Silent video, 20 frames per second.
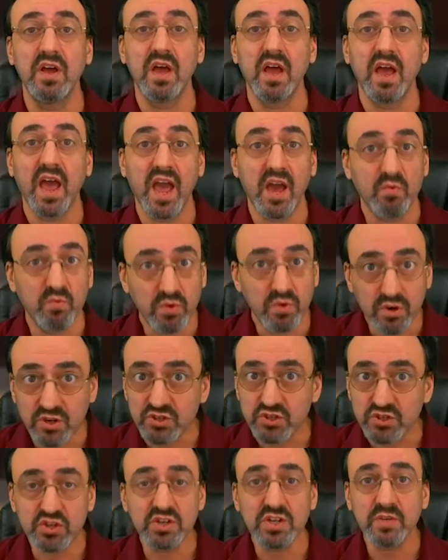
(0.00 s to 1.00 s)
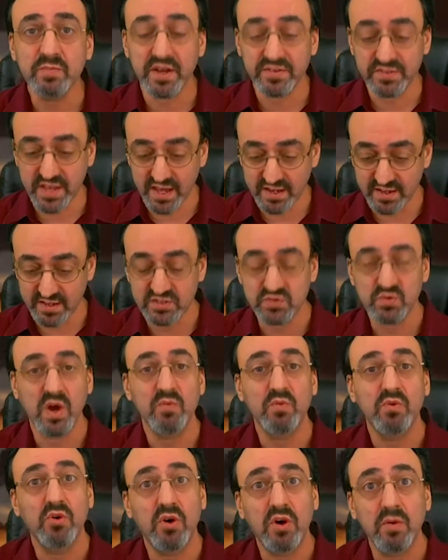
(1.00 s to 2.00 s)
Yeah. And we're concerned about that. And that's why
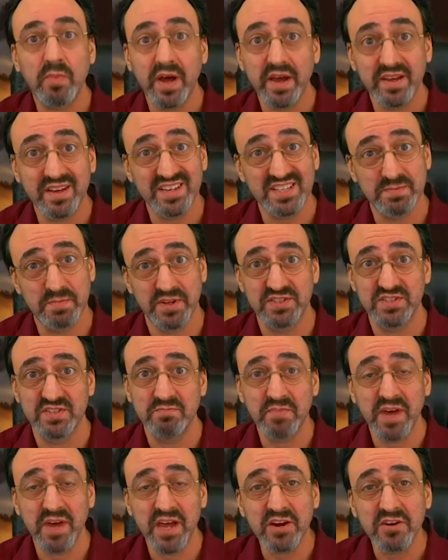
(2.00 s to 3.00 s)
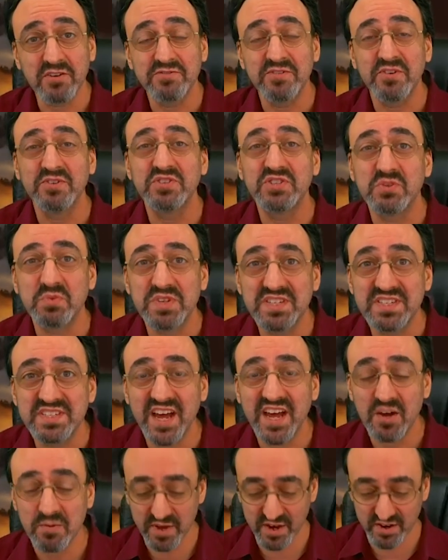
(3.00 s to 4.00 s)
we're all buying expensive microphones so we
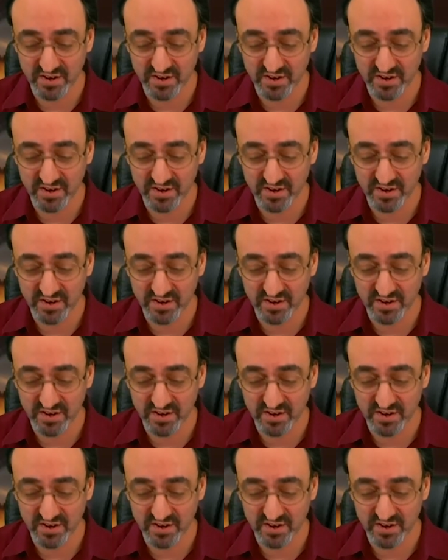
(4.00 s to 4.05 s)
sound better.